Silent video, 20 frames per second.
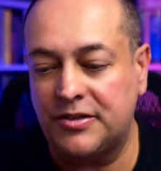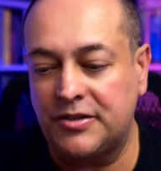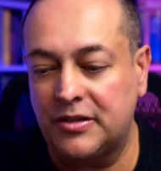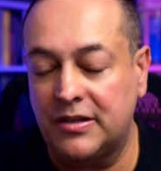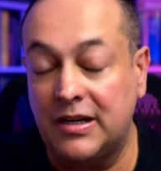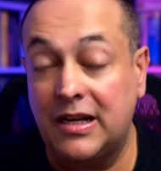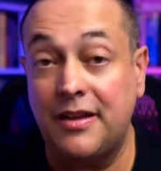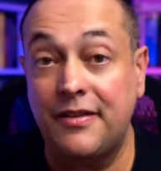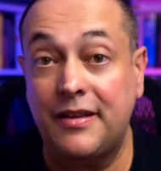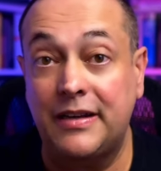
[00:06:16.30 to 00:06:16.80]

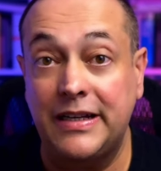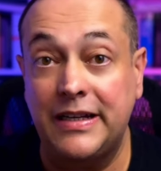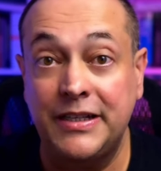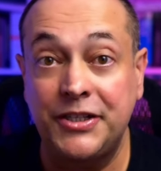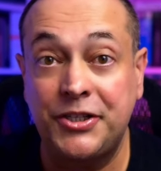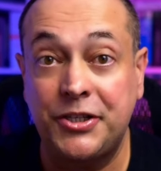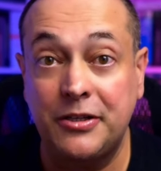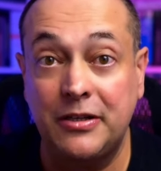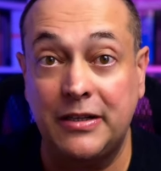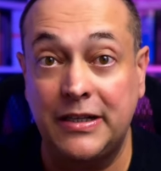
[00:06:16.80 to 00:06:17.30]
So now the
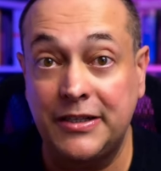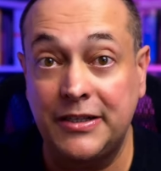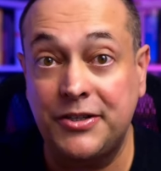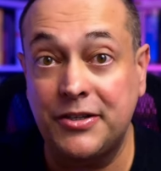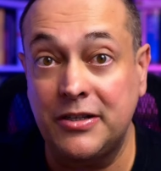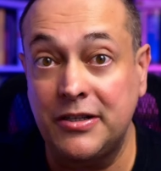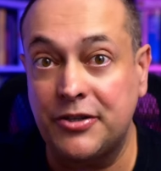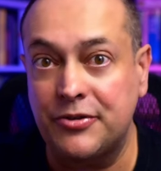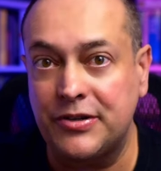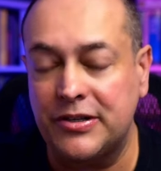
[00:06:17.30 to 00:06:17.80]

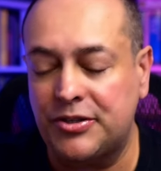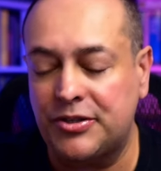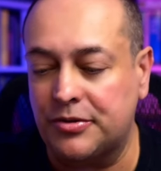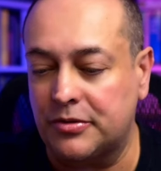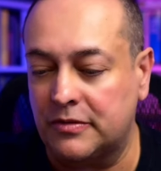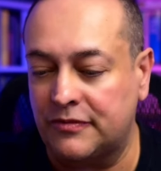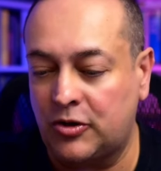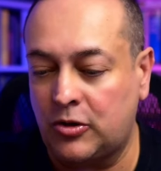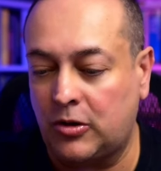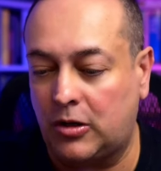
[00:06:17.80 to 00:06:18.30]
legendary
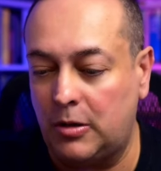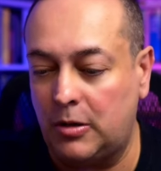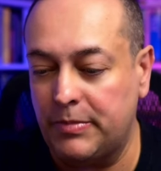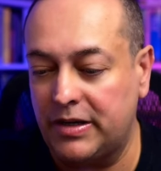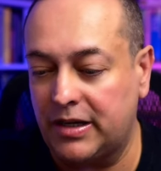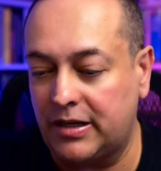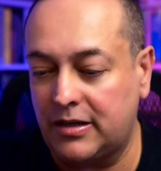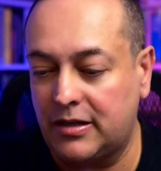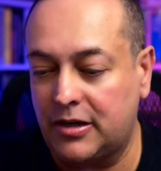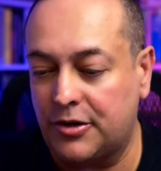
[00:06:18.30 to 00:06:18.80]
sort of
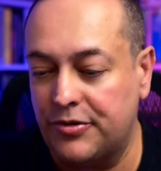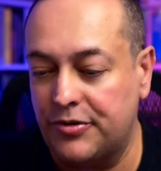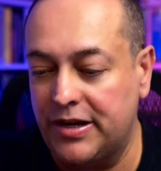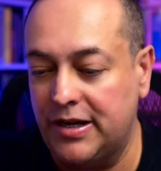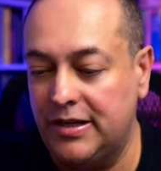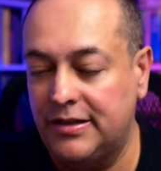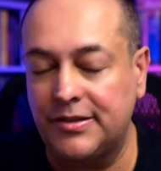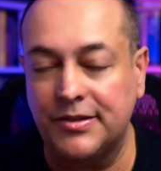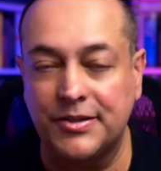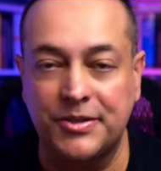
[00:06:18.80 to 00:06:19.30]
comic
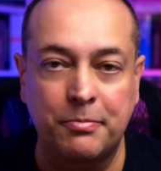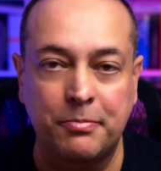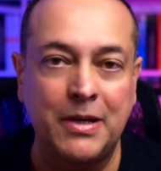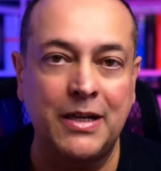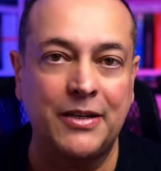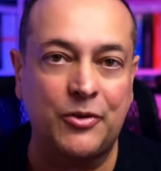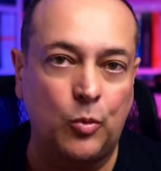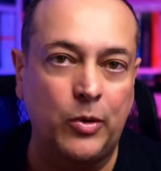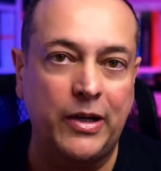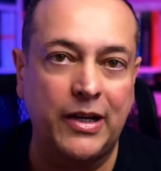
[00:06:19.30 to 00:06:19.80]
creators
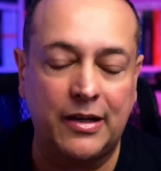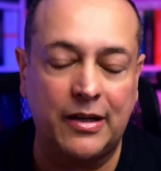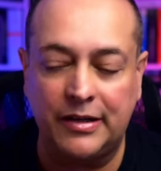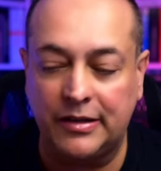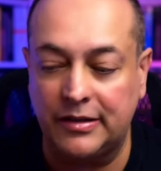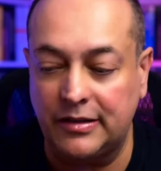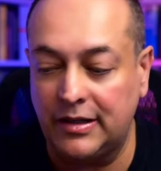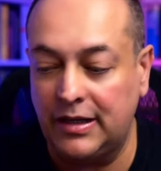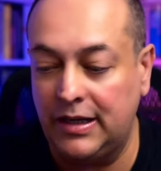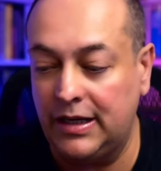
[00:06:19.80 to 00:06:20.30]
Matt
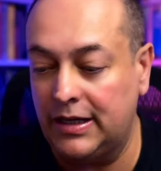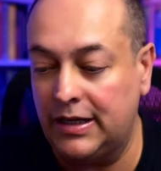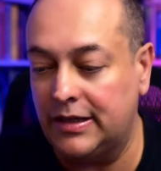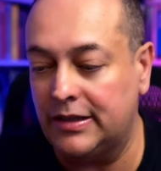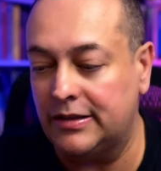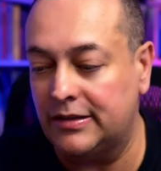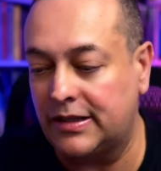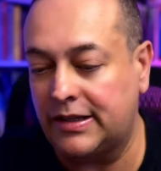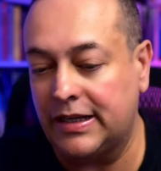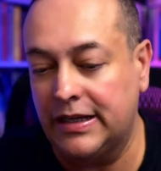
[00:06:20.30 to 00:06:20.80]
Wagner
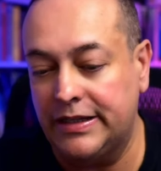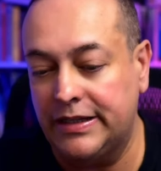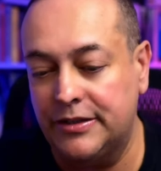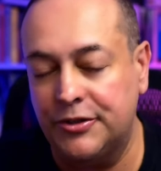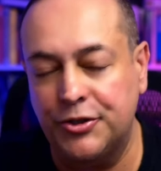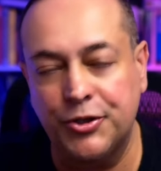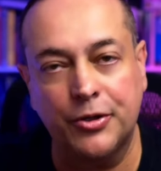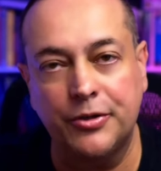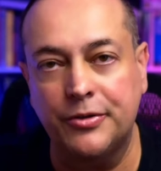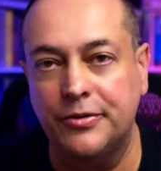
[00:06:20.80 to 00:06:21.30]
and
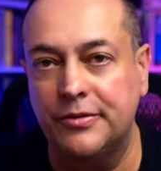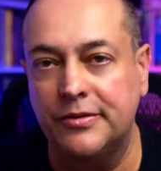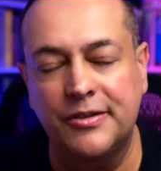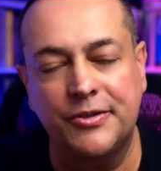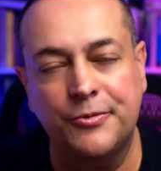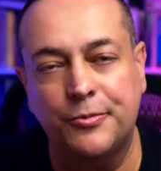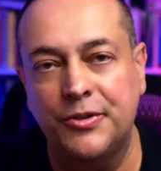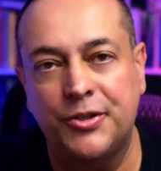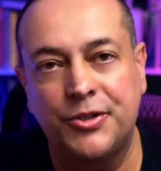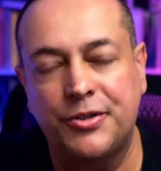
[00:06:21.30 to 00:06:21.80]
Kelley
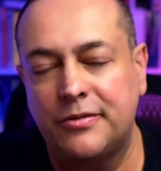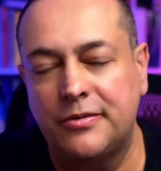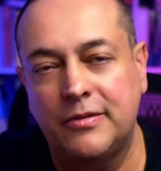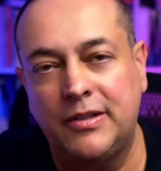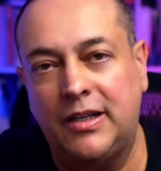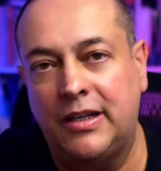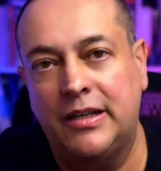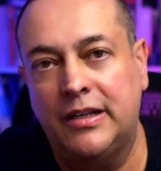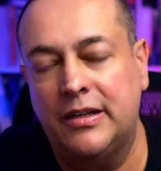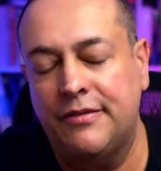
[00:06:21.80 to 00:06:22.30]
Jones, which
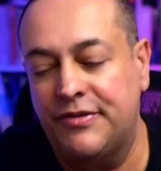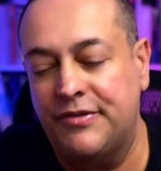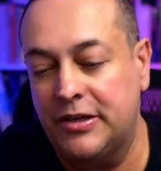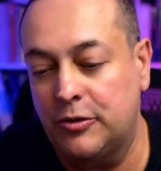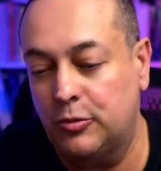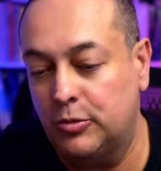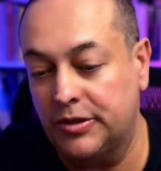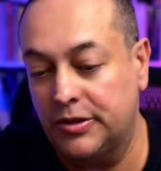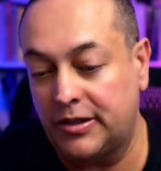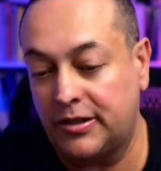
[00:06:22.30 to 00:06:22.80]
I love
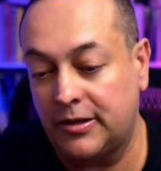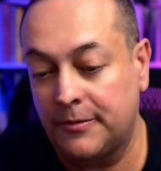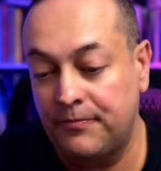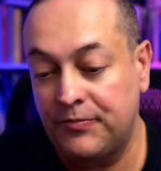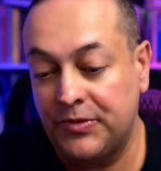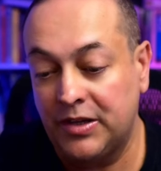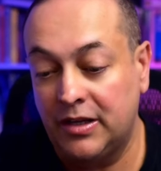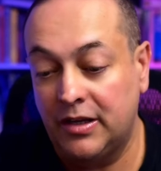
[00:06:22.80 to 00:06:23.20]
their work,